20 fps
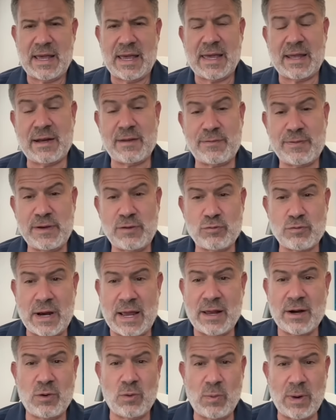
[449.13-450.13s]
And if he
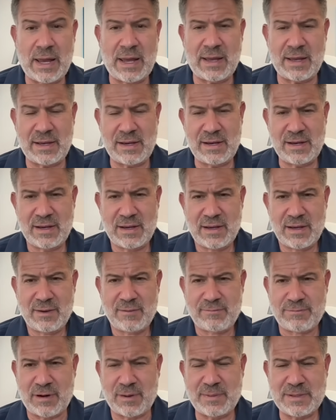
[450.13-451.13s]
ran away
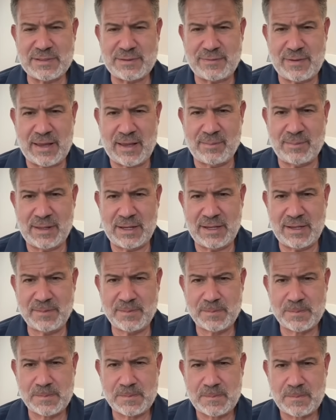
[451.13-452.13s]
from his family,
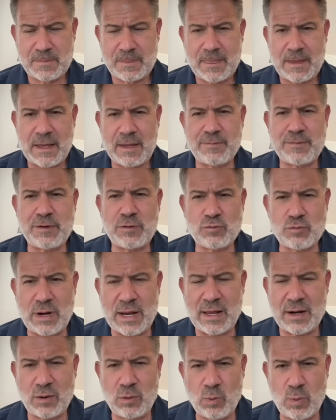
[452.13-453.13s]
if he
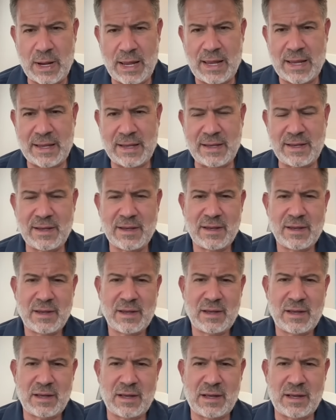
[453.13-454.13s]
ran away
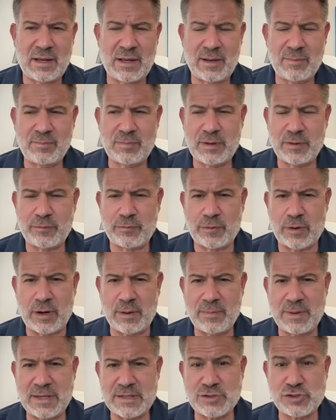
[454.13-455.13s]

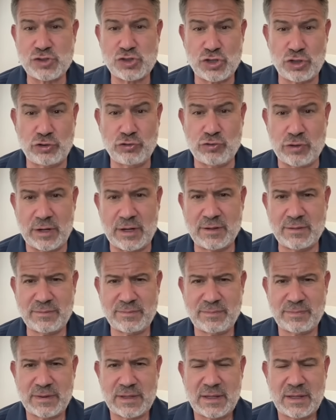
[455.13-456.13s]
from his children,
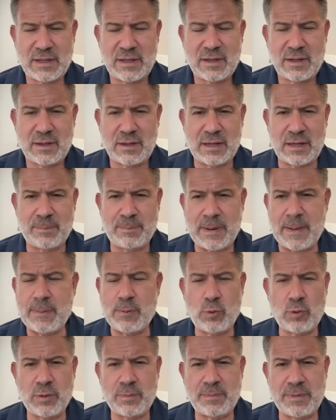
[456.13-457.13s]

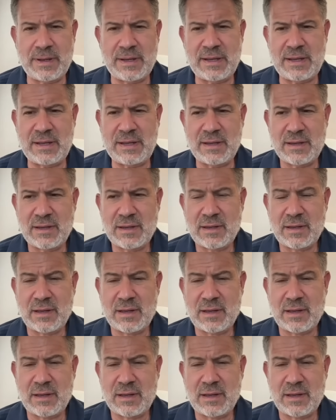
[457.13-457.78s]
people would be